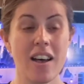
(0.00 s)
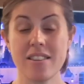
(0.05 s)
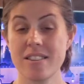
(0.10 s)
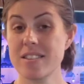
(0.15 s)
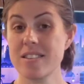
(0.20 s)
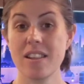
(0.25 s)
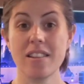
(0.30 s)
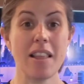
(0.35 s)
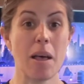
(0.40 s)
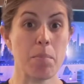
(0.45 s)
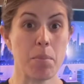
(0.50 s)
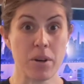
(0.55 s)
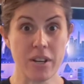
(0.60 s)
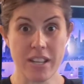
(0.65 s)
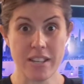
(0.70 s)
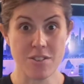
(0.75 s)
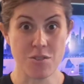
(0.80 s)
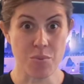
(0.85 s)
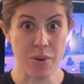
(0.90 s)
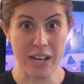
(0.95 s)

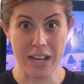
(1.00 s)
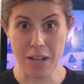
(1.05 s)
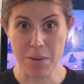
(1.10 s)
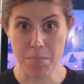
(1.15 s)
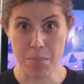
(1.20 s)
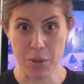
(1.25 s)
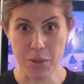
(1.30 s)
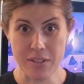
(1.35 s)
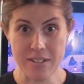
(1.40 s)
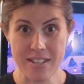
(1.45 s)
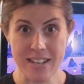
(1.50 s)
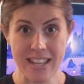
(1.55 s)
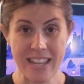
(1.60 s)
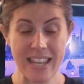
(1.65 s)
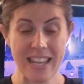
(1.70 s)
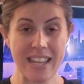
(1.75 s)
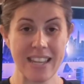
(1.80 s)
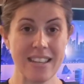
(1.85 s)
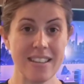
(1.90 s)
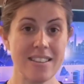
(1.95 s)
Celebrities reading books to
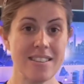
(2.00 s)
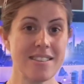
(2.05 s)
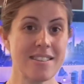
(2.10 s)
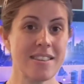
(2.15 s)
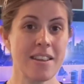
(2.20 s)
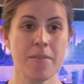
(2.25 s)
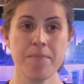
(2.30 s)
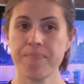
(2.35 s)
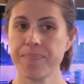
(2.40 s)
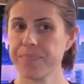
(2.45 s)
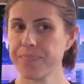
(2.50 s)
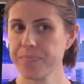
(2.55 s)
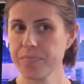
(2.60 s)
kids,